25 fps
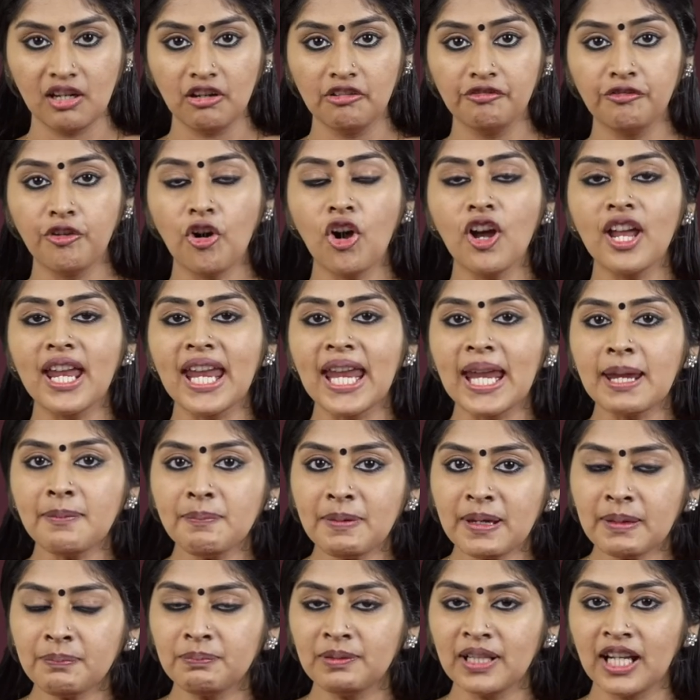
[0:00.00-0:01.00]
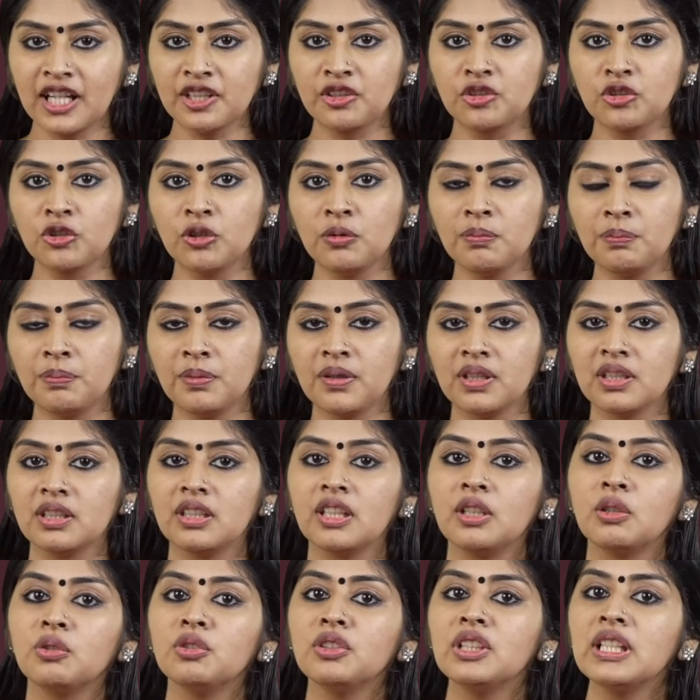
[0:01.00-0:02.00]
For AB blood group,
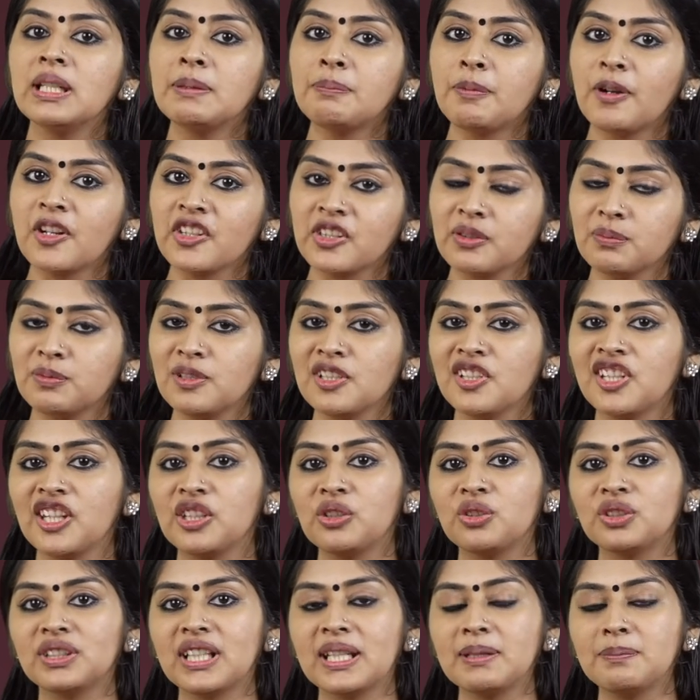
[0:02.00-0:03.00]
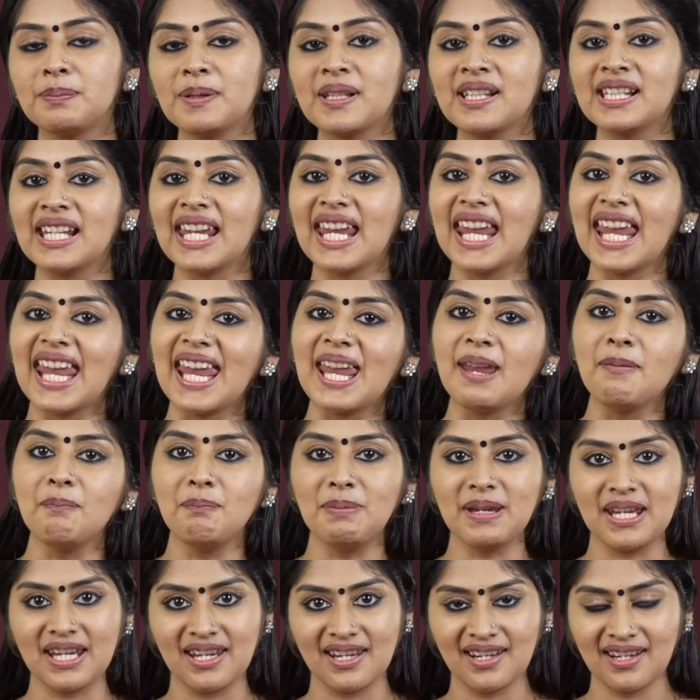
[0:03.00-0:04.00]
the only possible genotype is
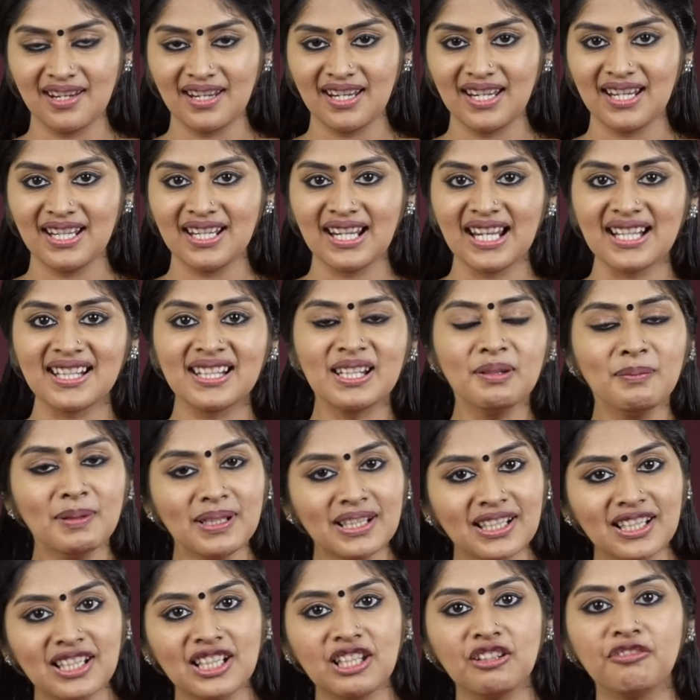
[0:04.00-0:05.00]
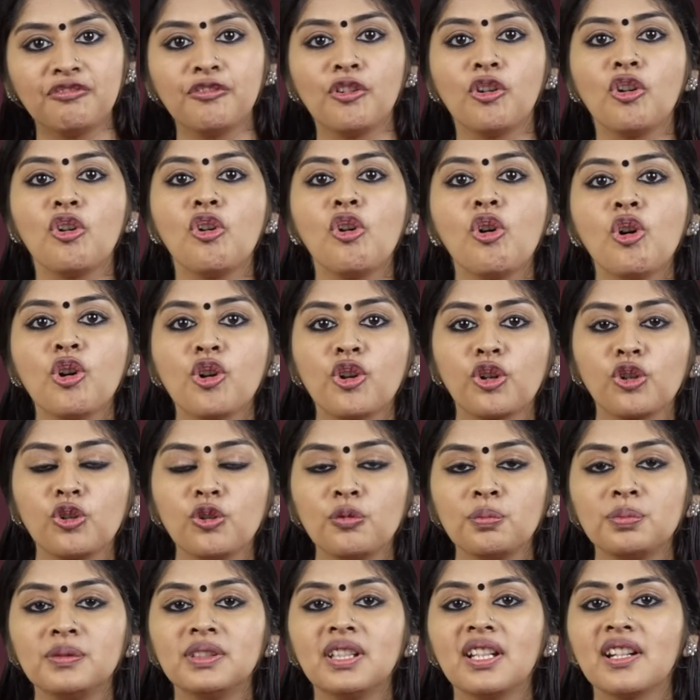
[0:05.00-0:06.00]
AB. Similarly for O
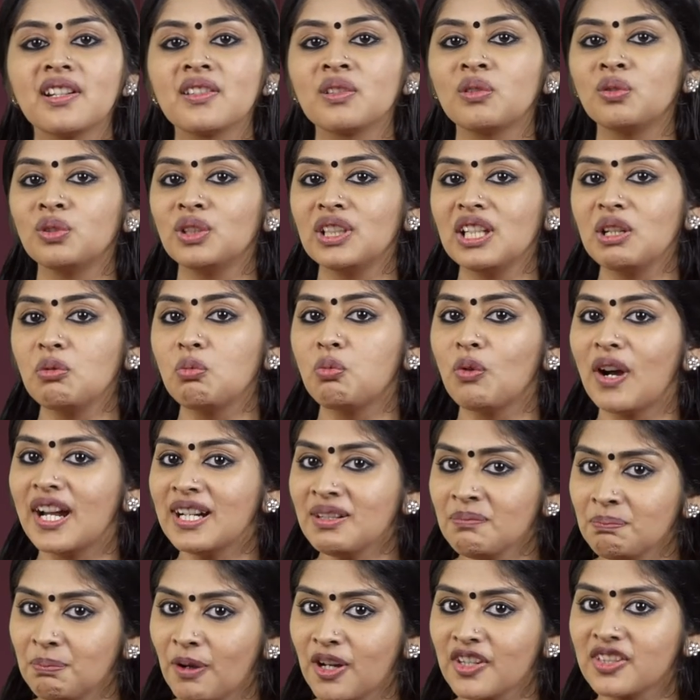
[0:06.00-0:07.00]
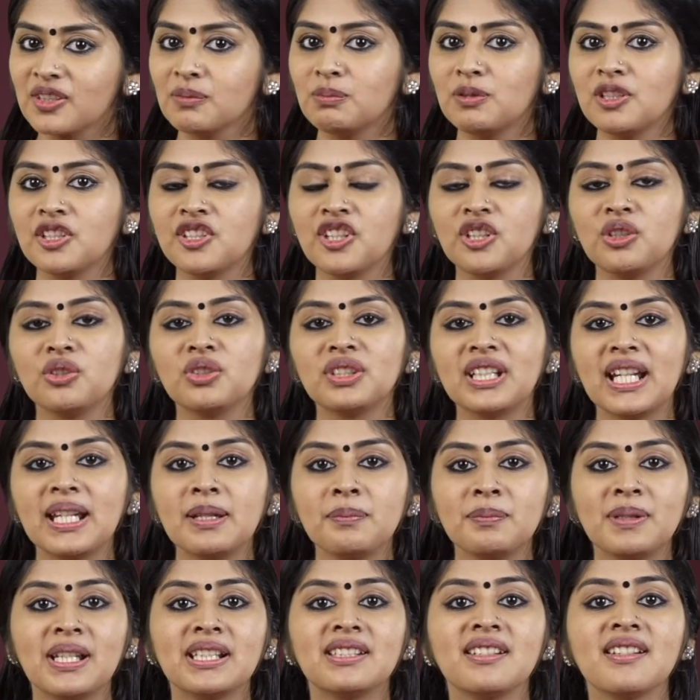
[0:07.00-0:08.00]
group, there is only one possible
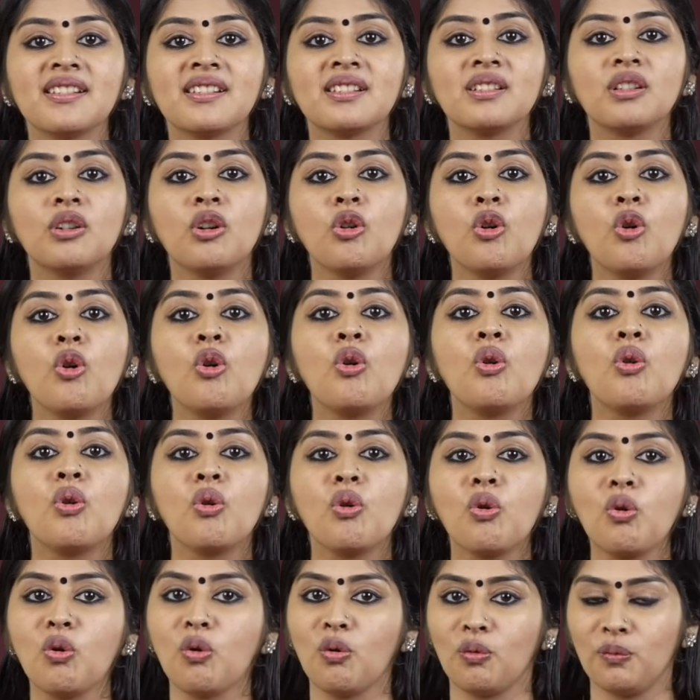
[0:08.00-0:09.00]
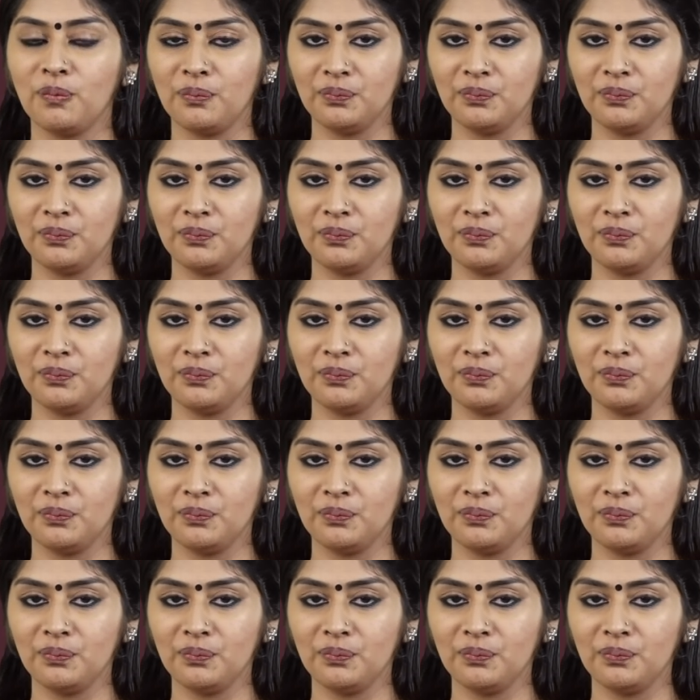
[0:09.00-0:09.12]
genotype, that is OO.